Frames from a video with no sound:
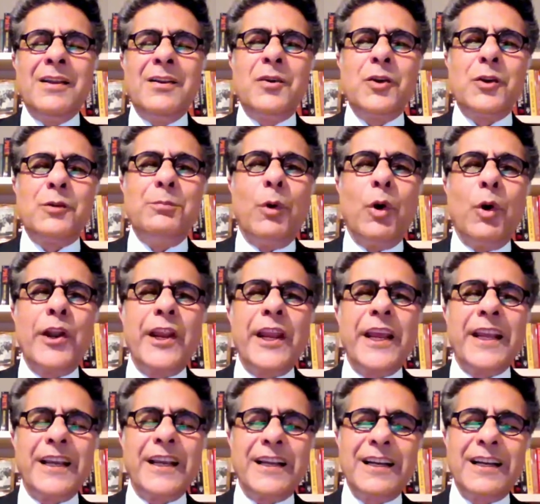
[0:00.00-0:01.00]
Good
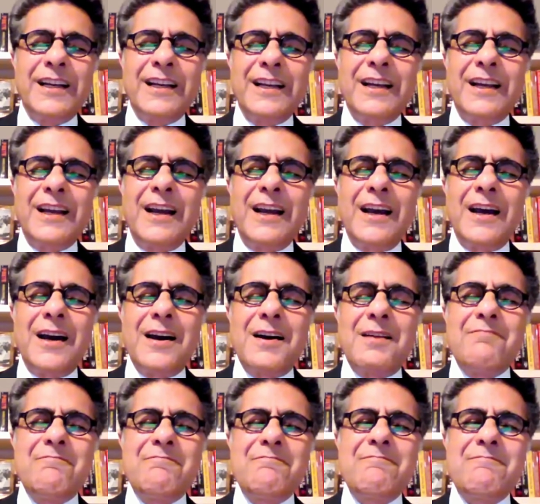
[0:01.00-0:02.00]
morning.
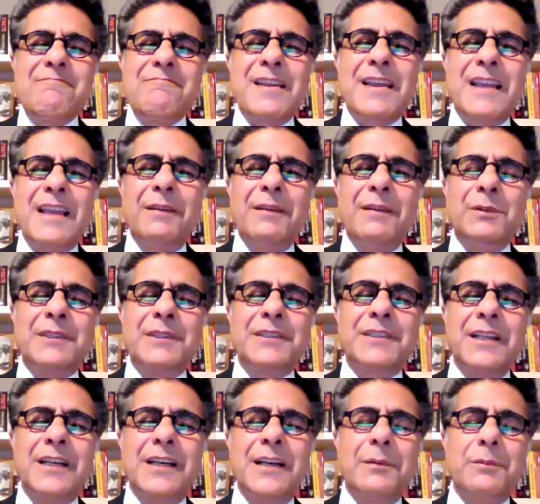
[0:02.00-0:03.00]
It
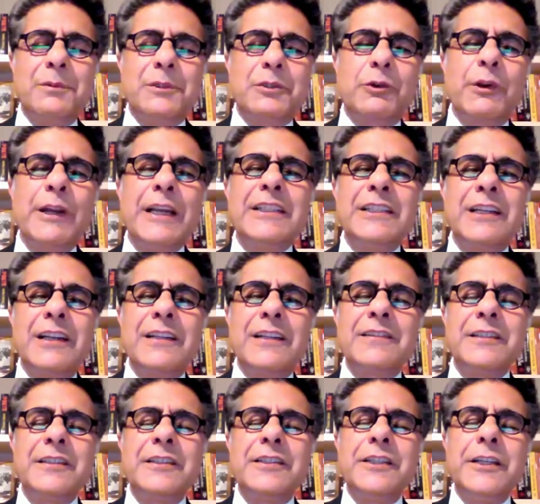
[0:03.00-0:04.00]
was great to
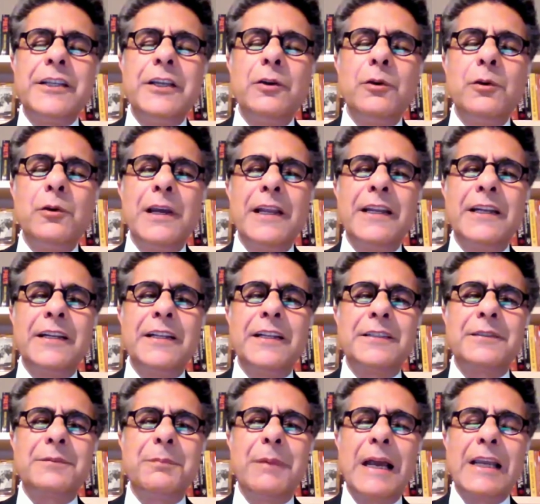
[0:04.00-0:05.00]
listen to you, and it
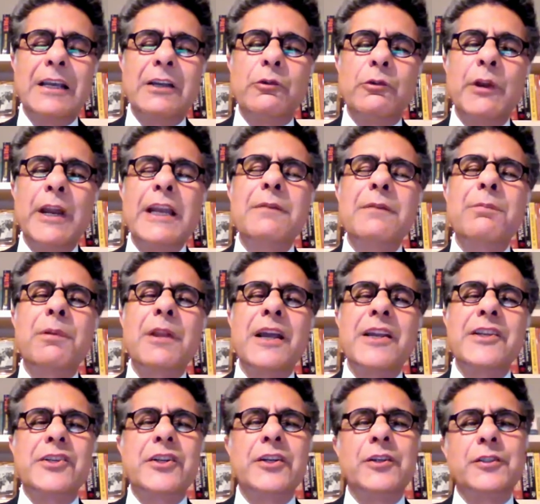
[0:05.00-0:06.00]
is my great
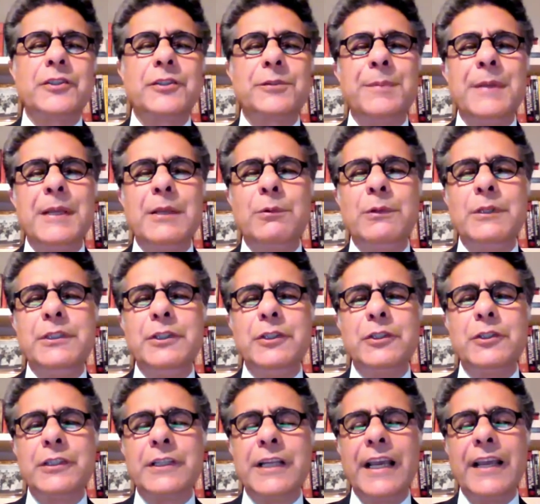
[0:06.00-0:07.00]
pleasure to speak with you
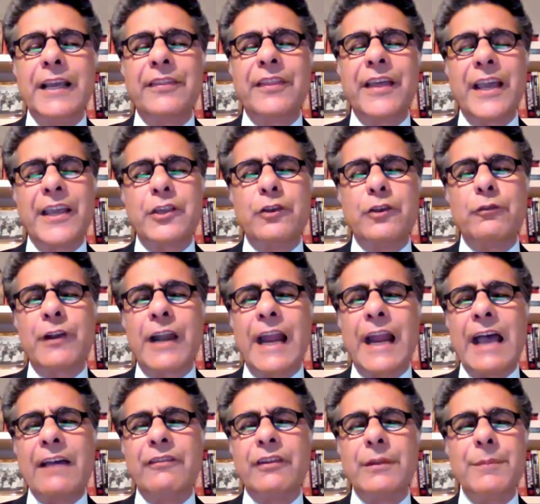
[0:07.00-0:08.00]
today. Thank you for
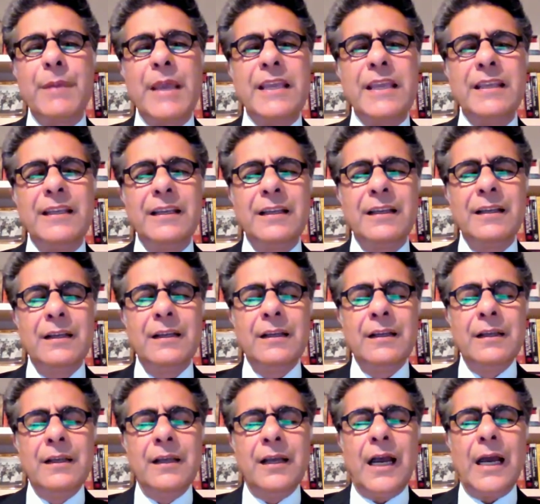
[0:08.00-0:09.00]
having me.
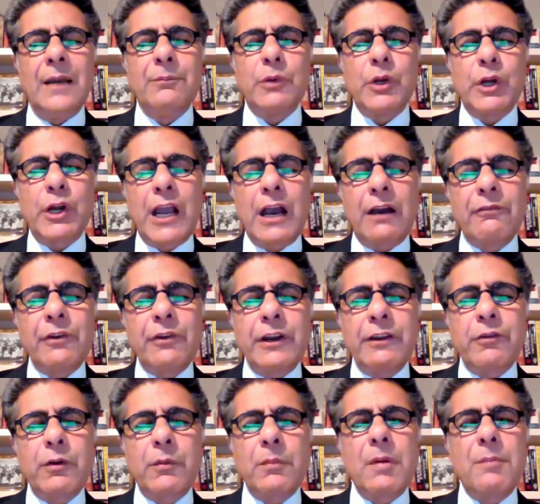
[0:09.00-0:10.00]
I'm recovering
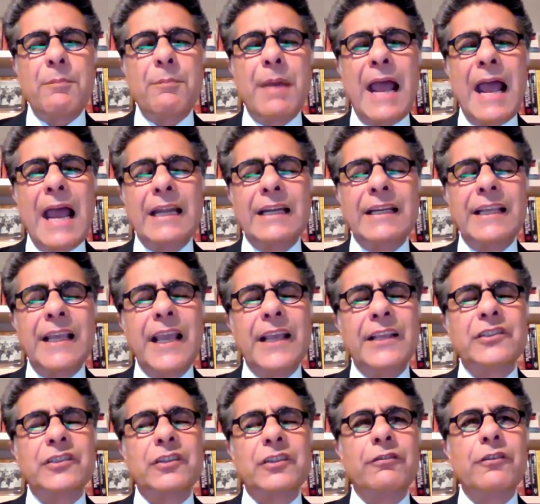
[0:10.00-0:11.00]
from a bad
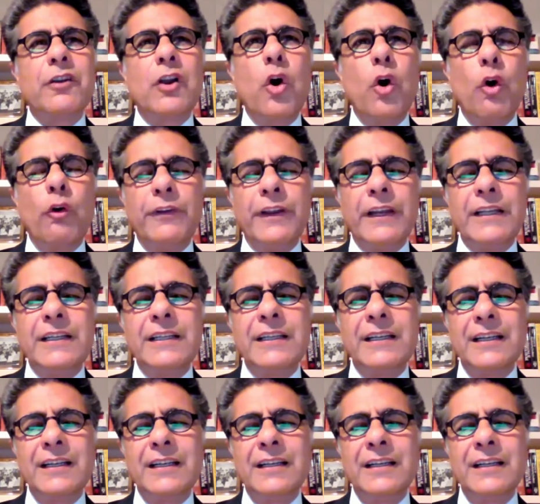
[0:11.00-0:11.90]
case of COVID,